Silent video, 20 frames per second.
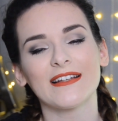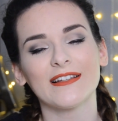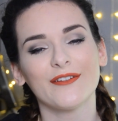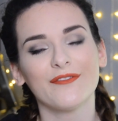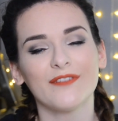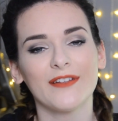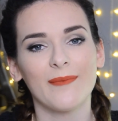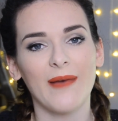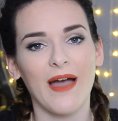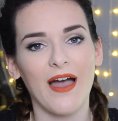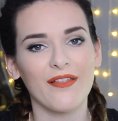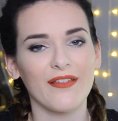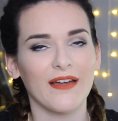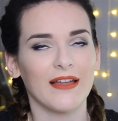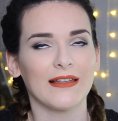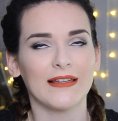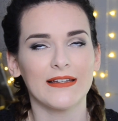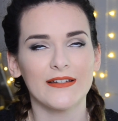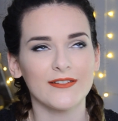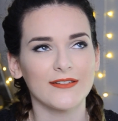a lovely bath,
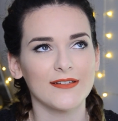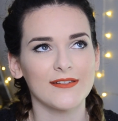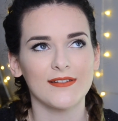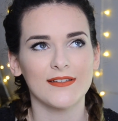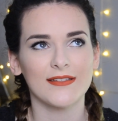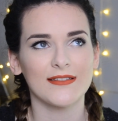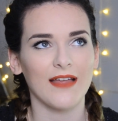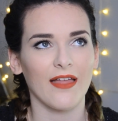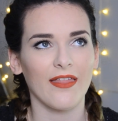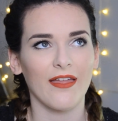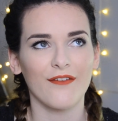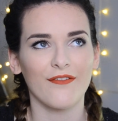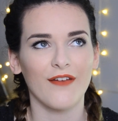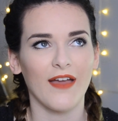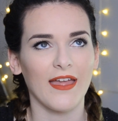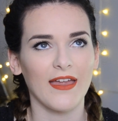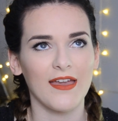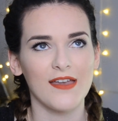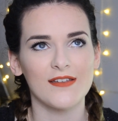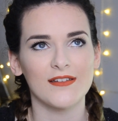I literally just sat there
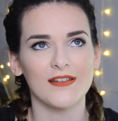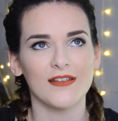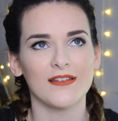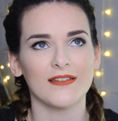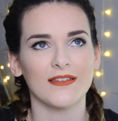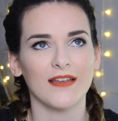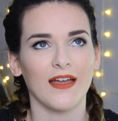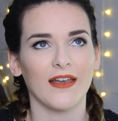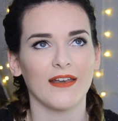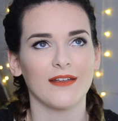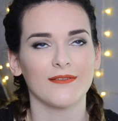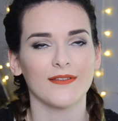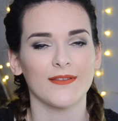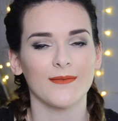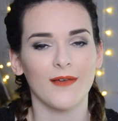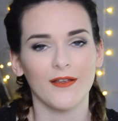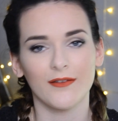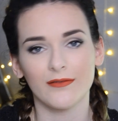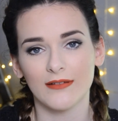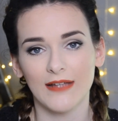for ages, and it was the
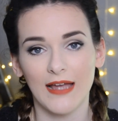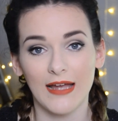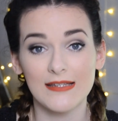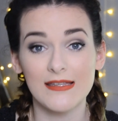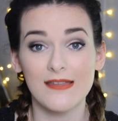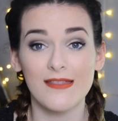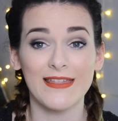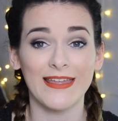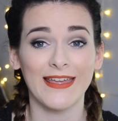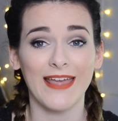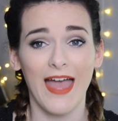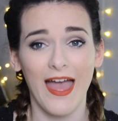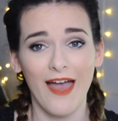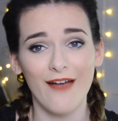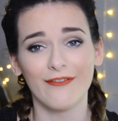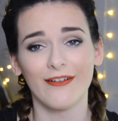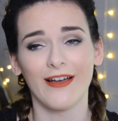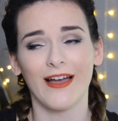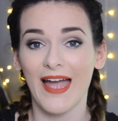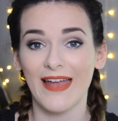most relaxing thing
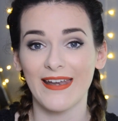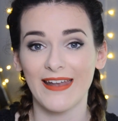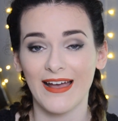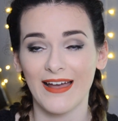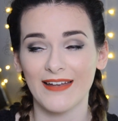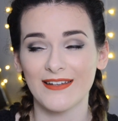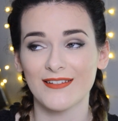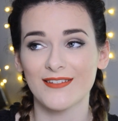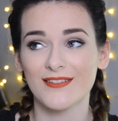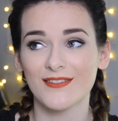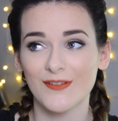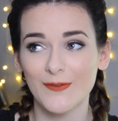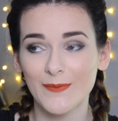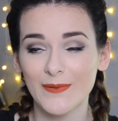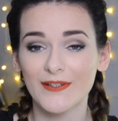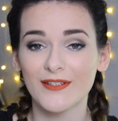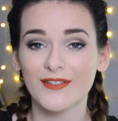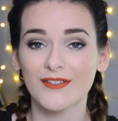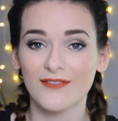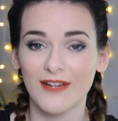ever. I'd had a
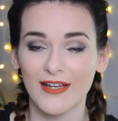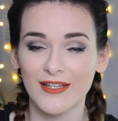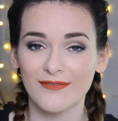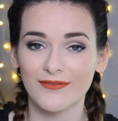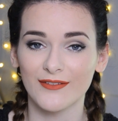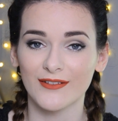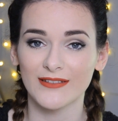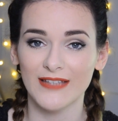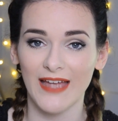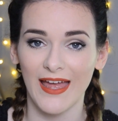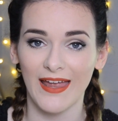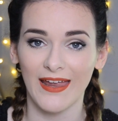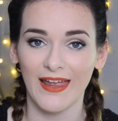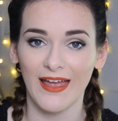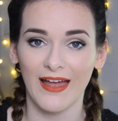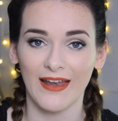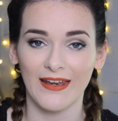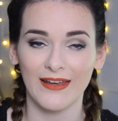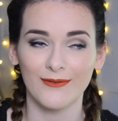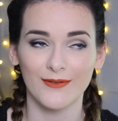super stressful day,
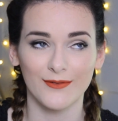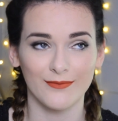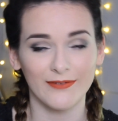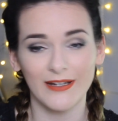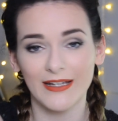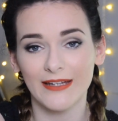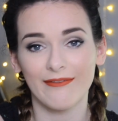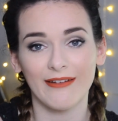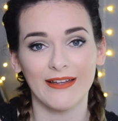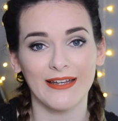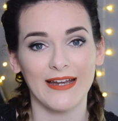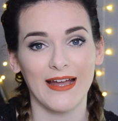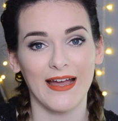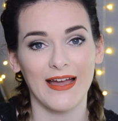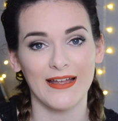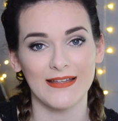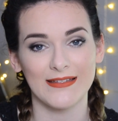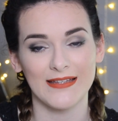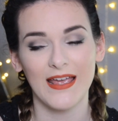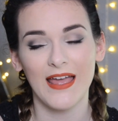and it was really, really
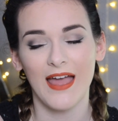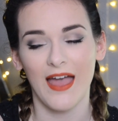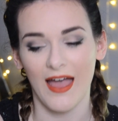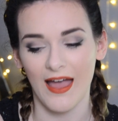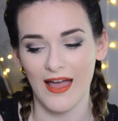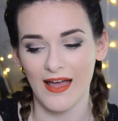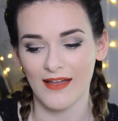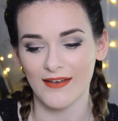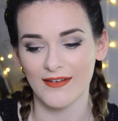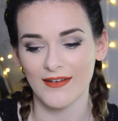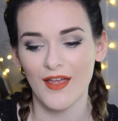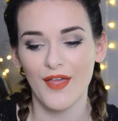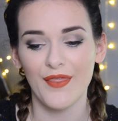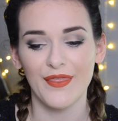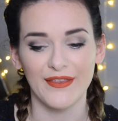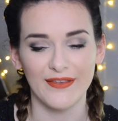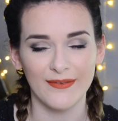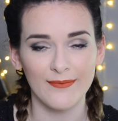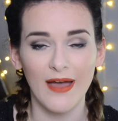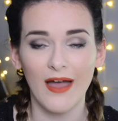nice, and
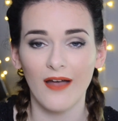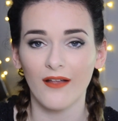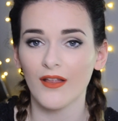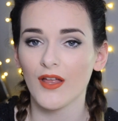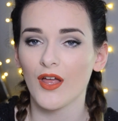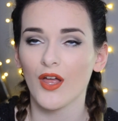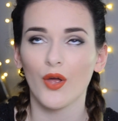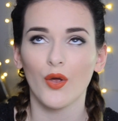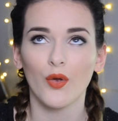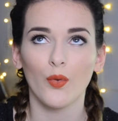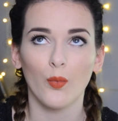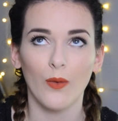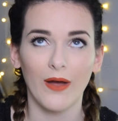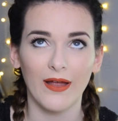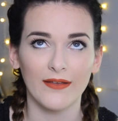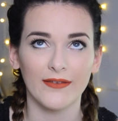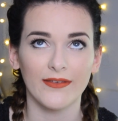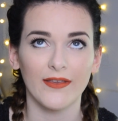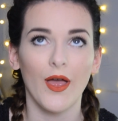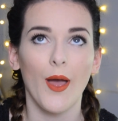the smell
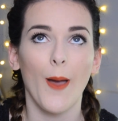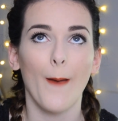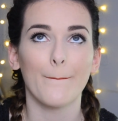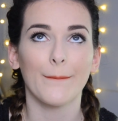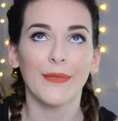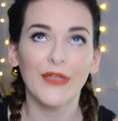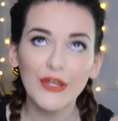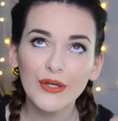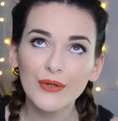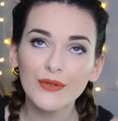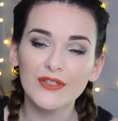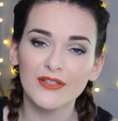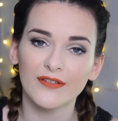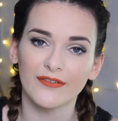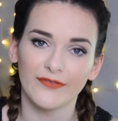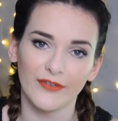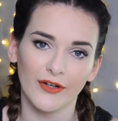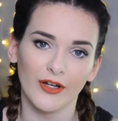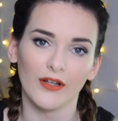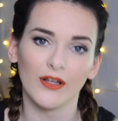was
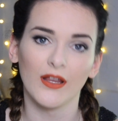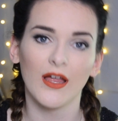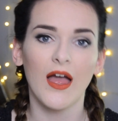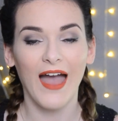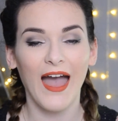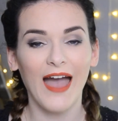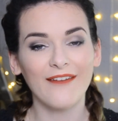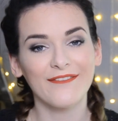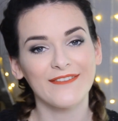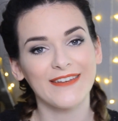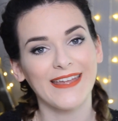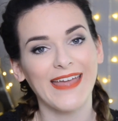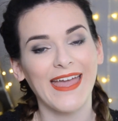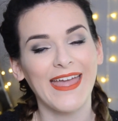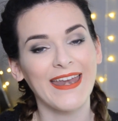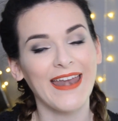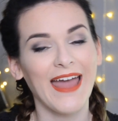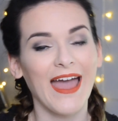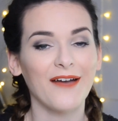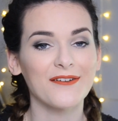beautiful. After
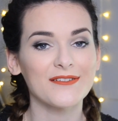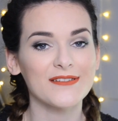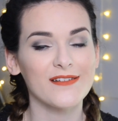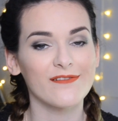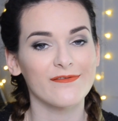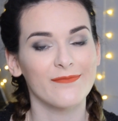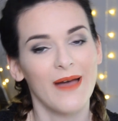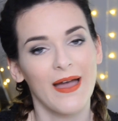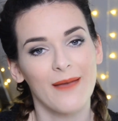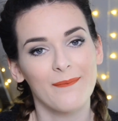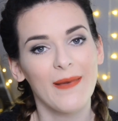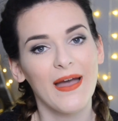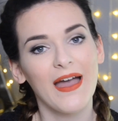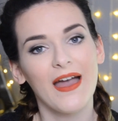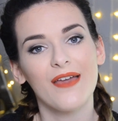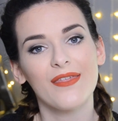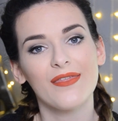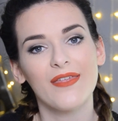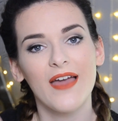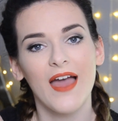getting out of my
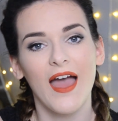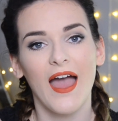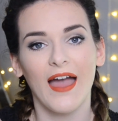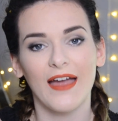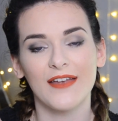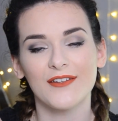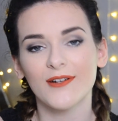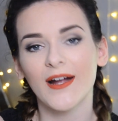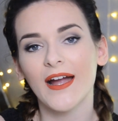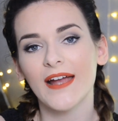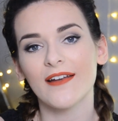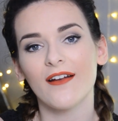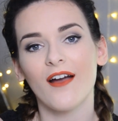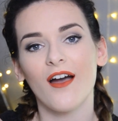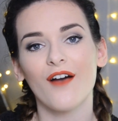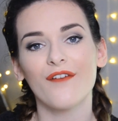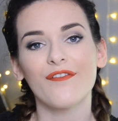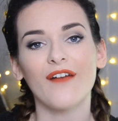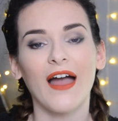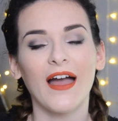bath, I dried
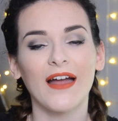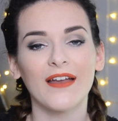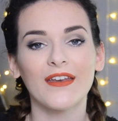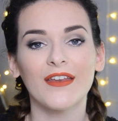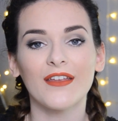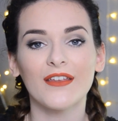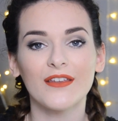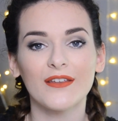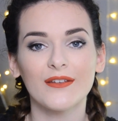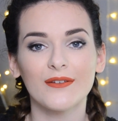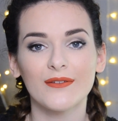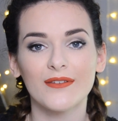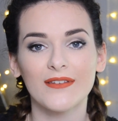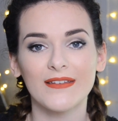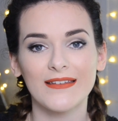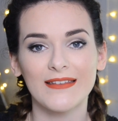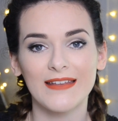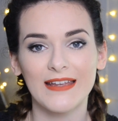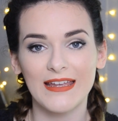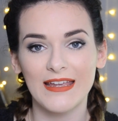off and
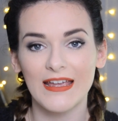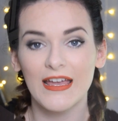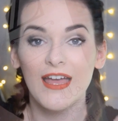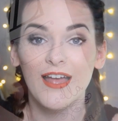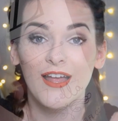used the